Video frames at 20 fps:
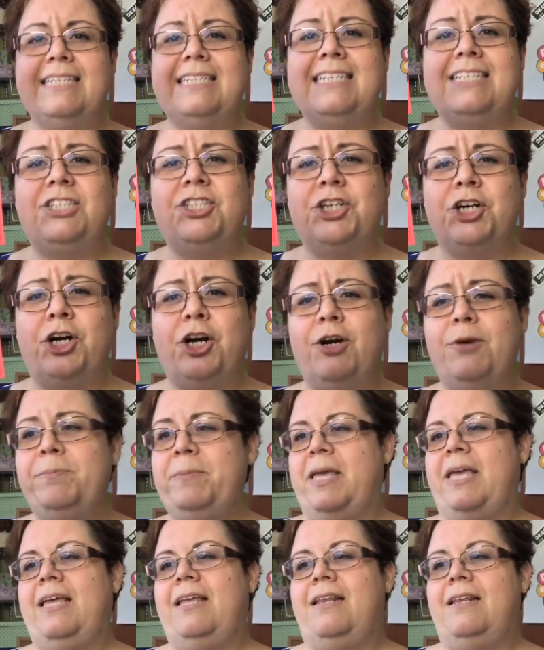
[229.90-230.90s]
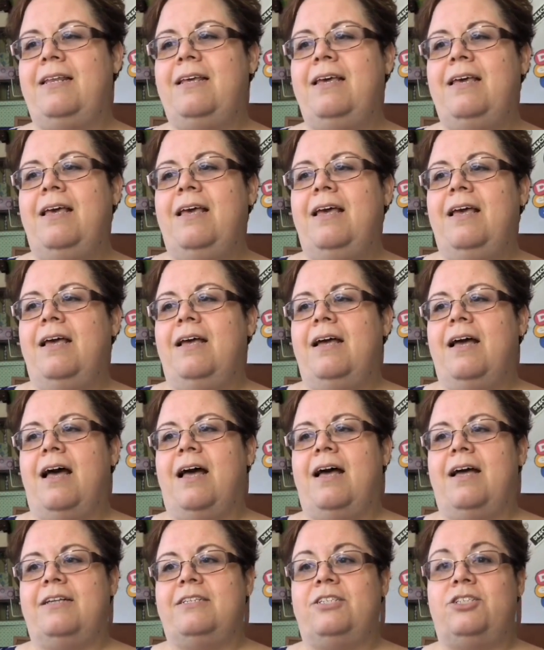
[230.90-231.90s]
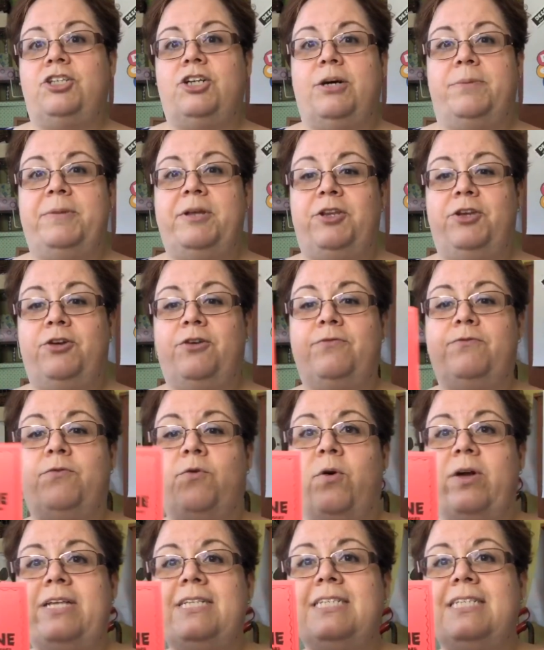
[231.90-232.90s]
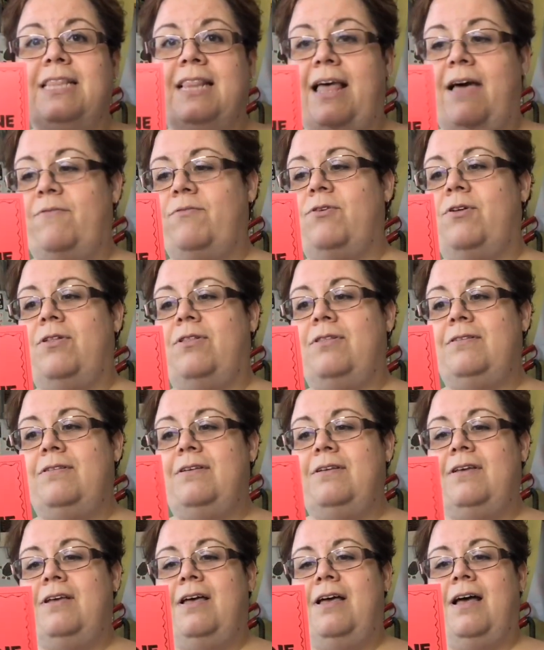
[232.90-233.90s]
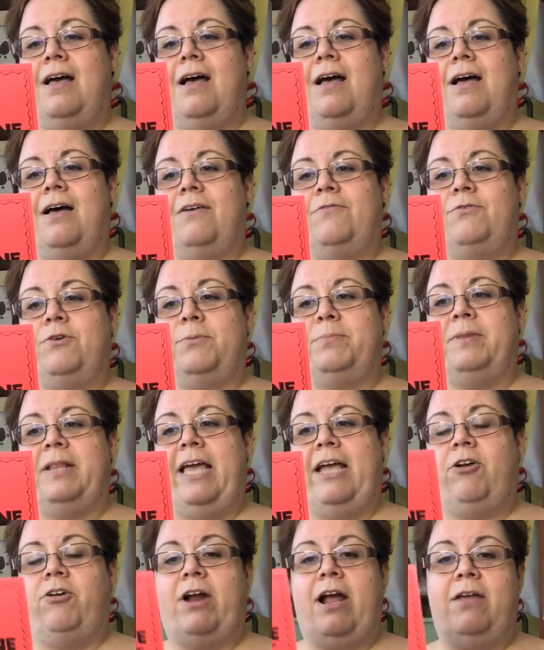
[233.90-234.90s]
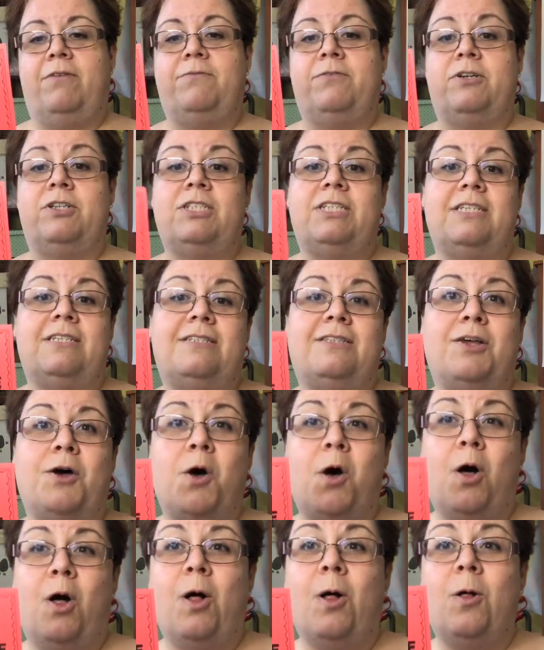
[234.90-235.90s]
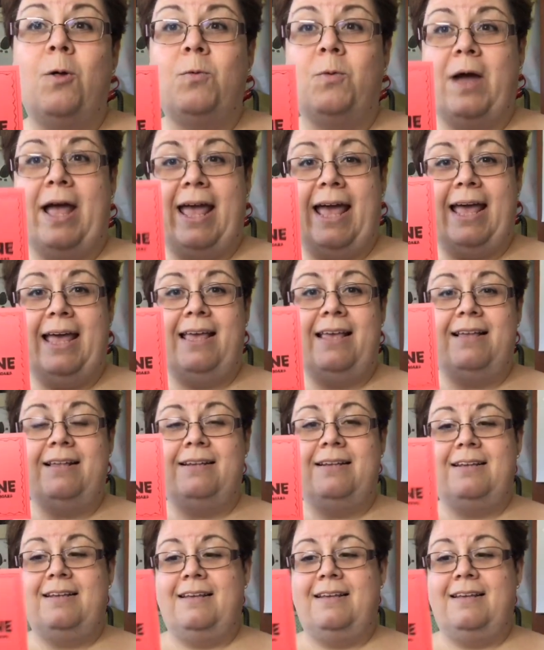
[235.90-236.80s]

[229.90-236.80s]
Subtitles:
Determine your voice level for playground versus the hallway.